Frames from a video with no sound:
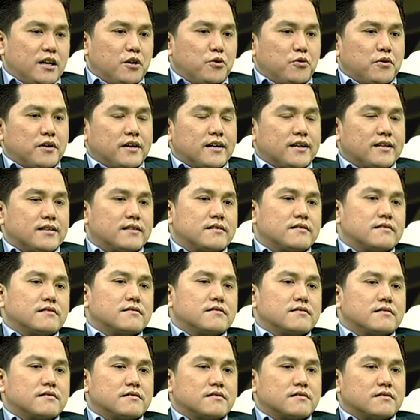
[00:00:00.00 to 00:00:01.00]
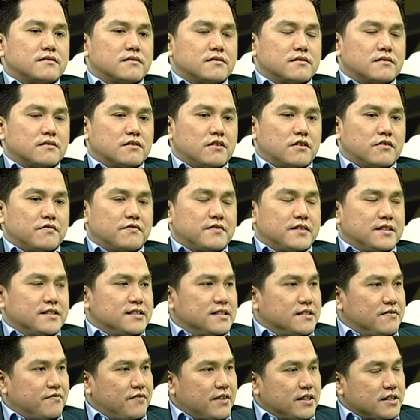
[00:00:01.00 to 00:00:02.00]
look at of this
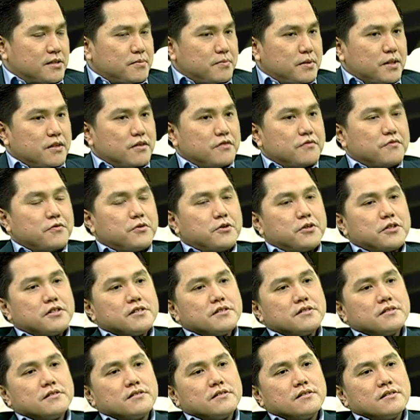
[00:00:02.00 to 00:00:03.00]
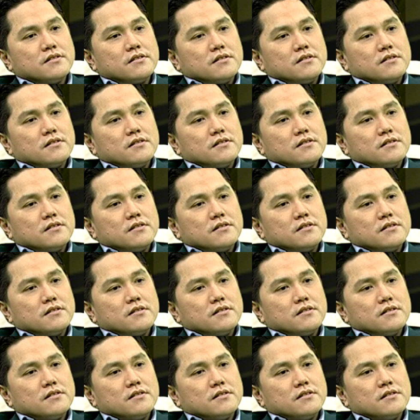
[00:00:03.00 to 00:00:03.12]
investment, of course,